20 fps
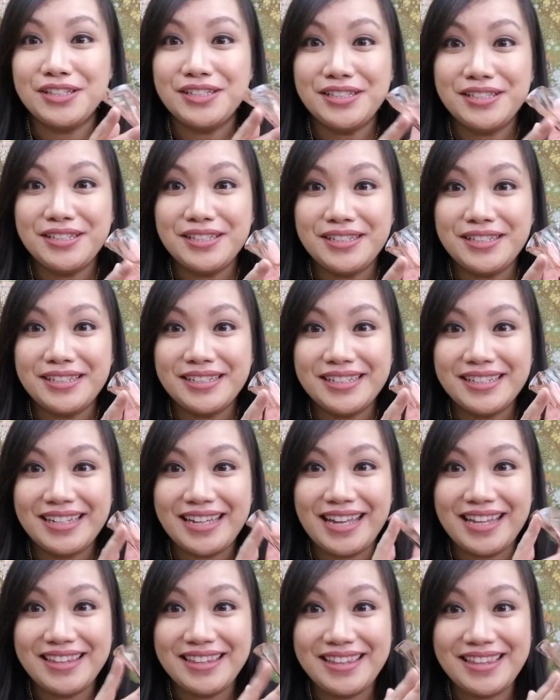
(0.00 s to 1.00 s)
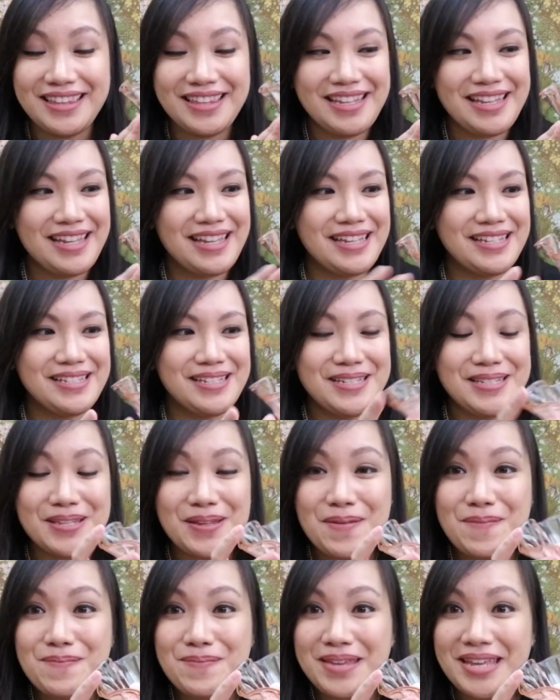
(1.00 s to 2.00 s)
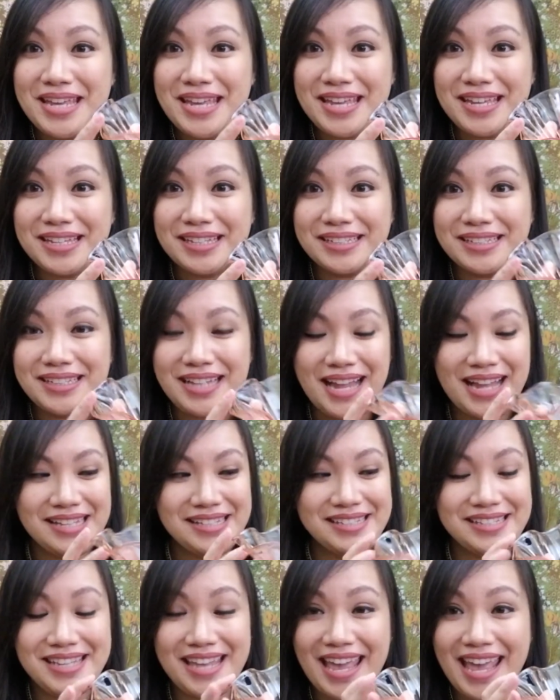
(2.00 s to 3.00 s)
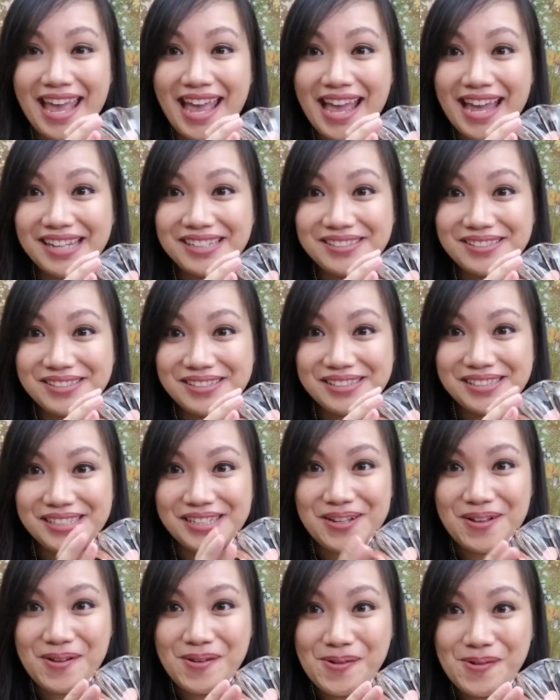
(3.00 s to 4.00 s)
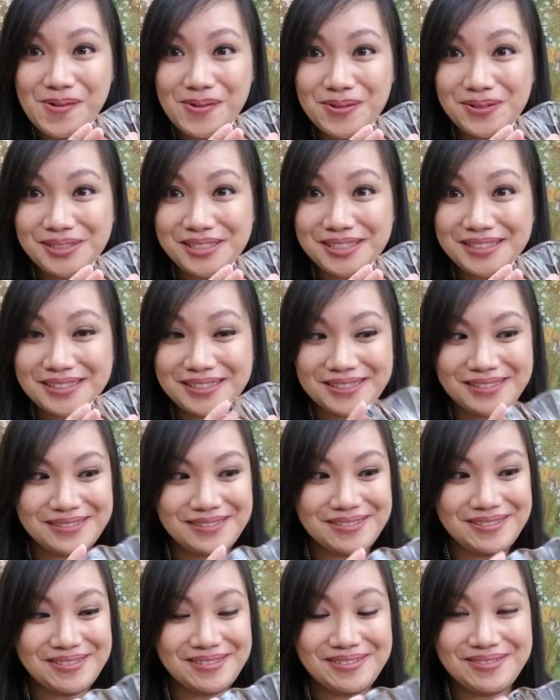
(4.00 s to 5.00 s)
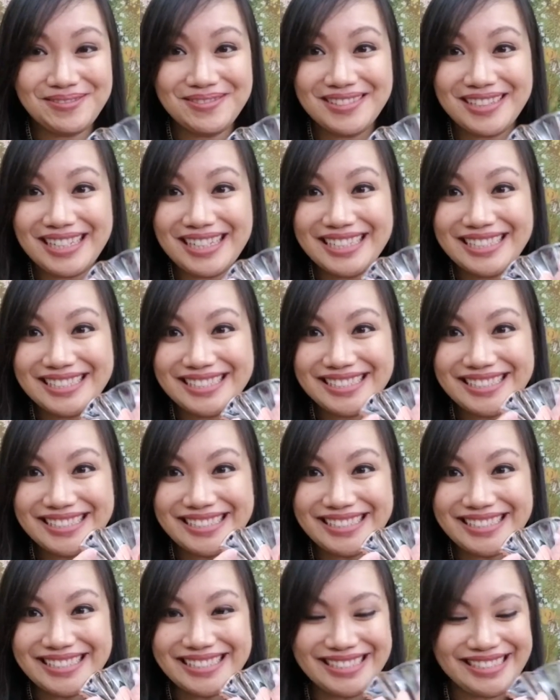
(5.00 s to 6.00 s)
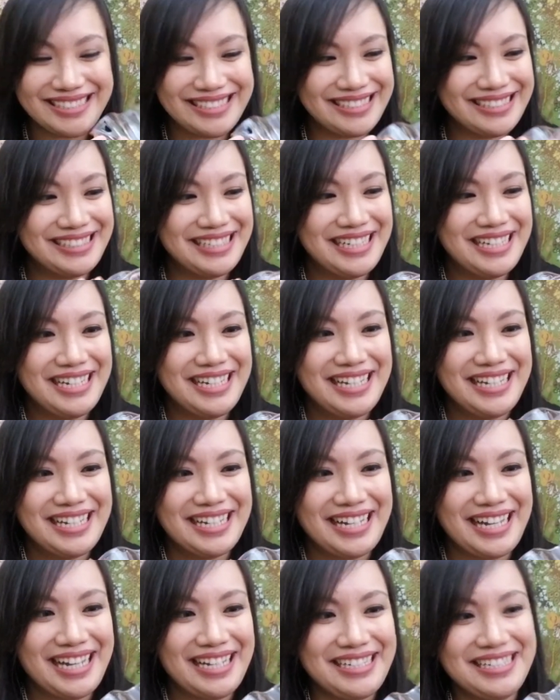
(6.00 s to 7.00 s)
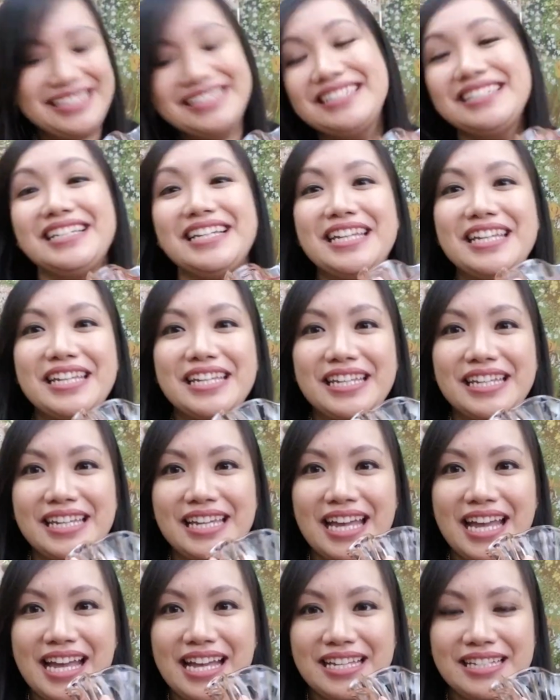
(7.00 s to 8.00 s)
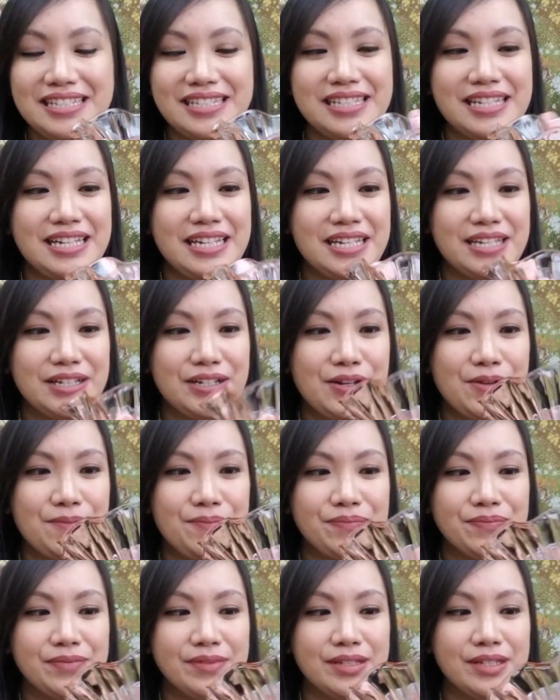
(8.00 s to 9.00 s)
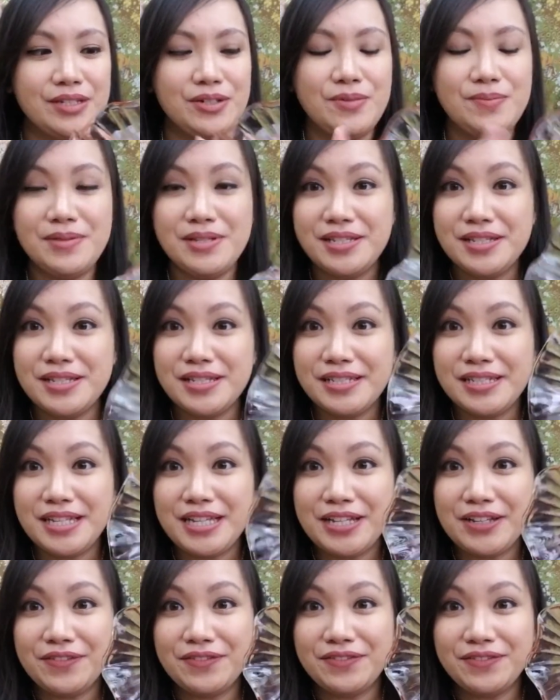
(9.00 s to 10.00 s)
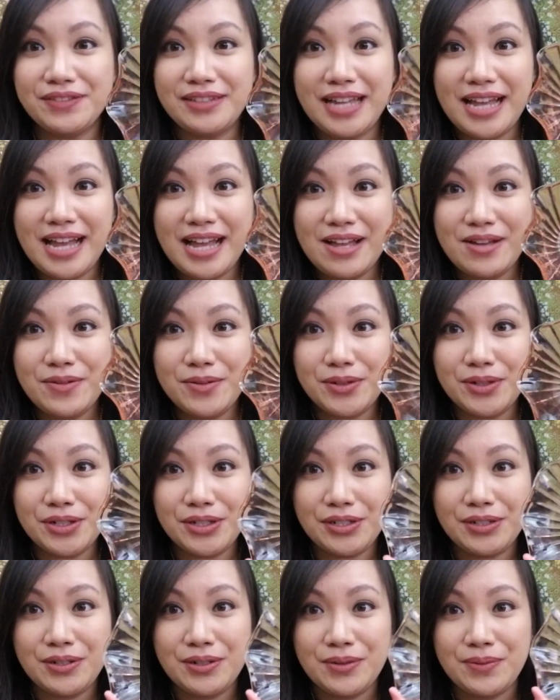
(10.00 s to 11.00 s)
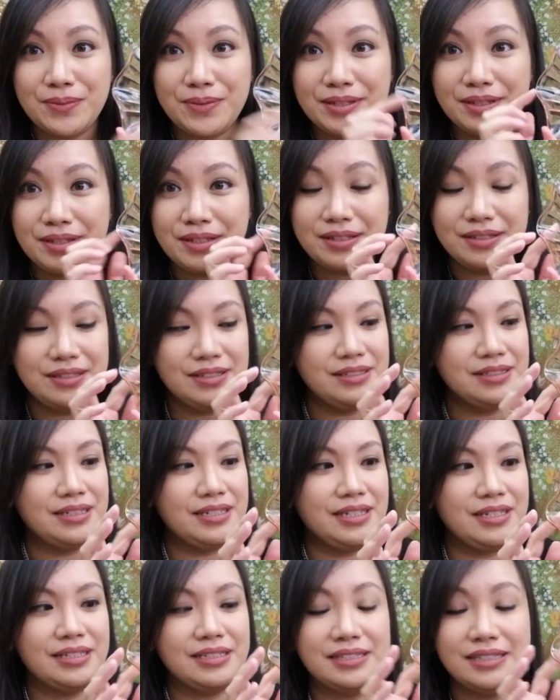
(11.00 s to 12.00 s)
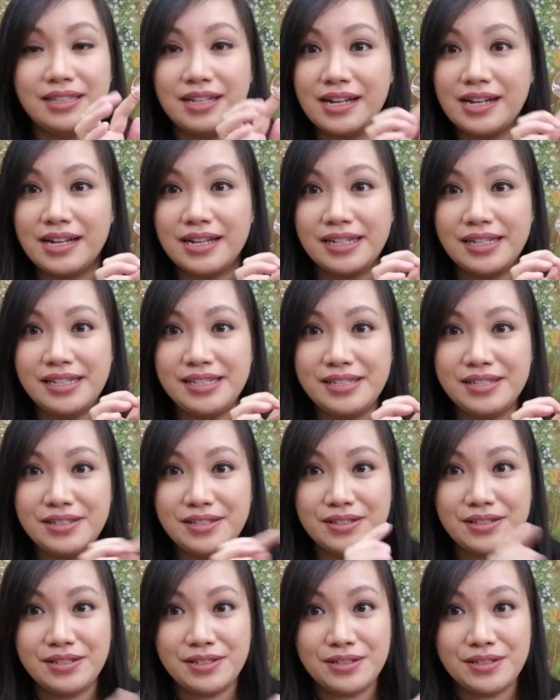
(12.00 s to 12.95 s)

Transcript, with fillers: Look at this. It's a pink glass candlestick holder. Oh my gosh. And it's like, it has like, it almost looks like a flower with all the like lines